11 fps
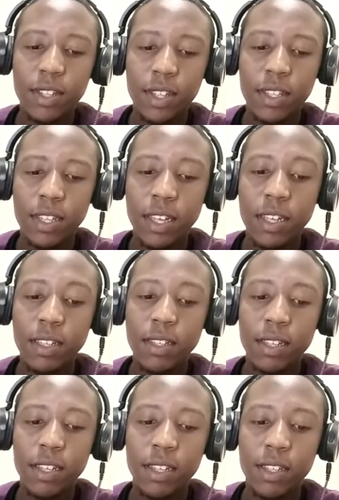it says,
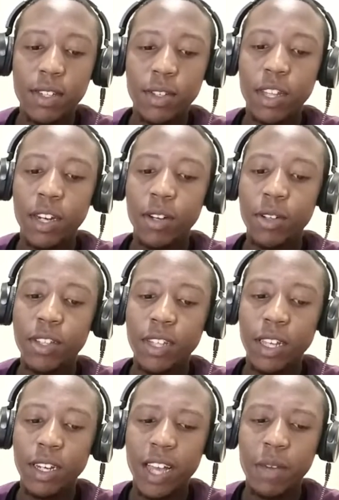so the Lord
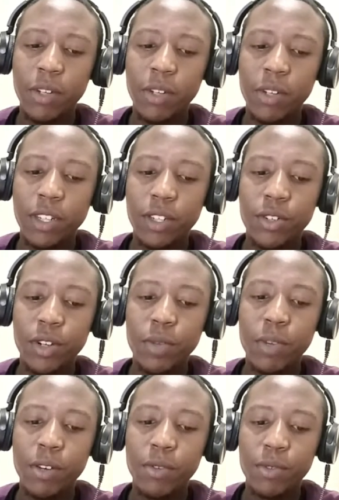said, I will destroy
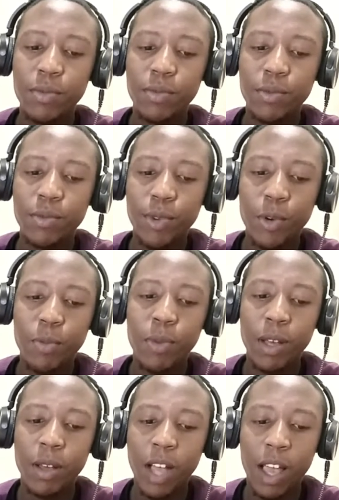man whom
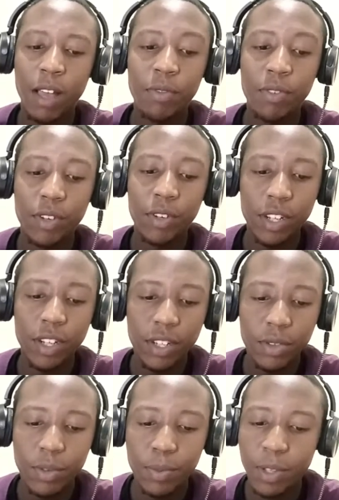I have
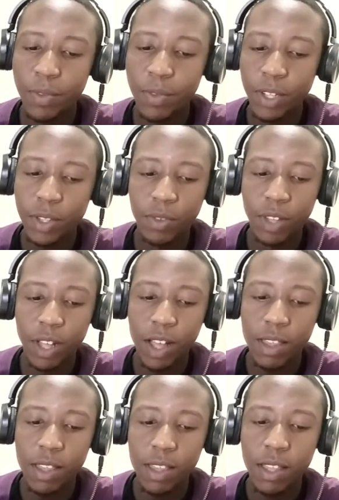created from the face of the
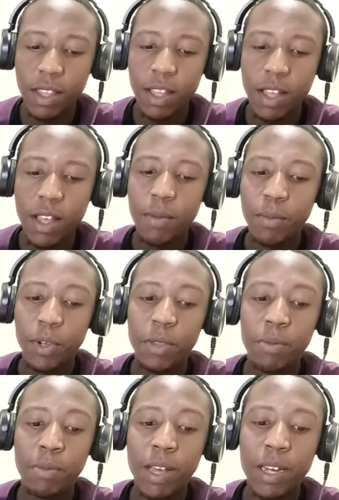earth,
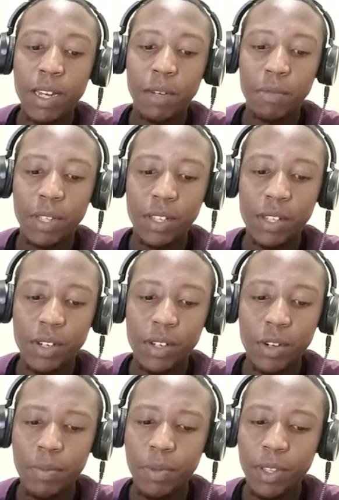both man and beast,
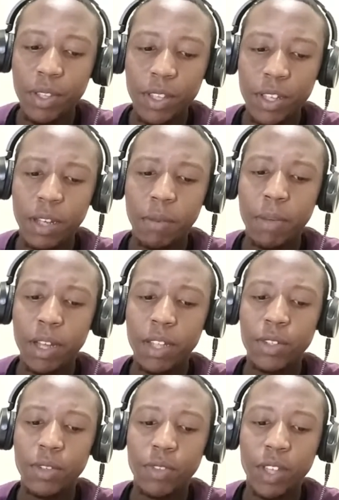creeping thing and
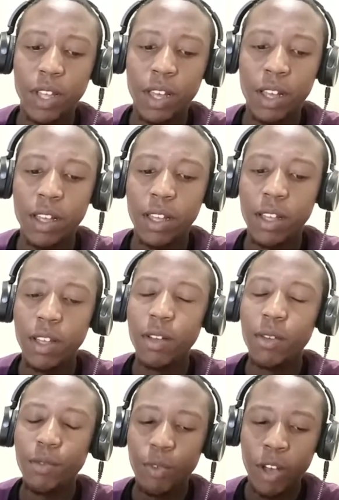birds of the air,
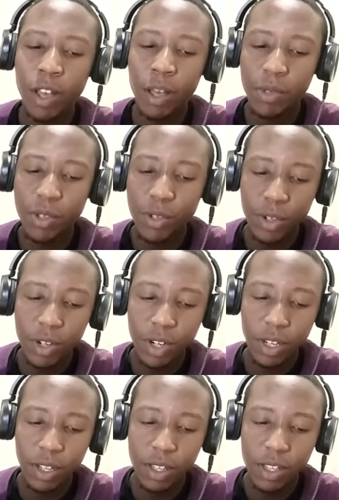for I am
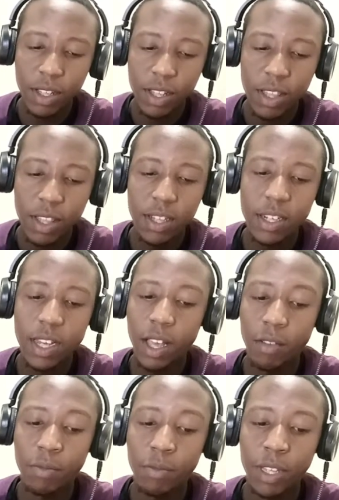sorry that I
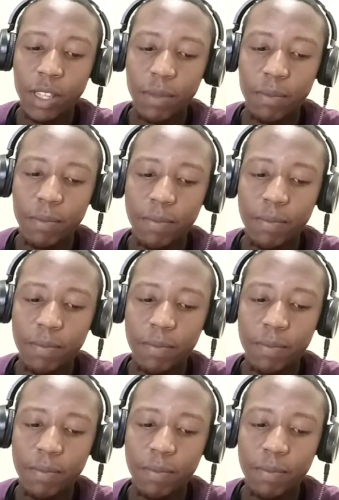have made them.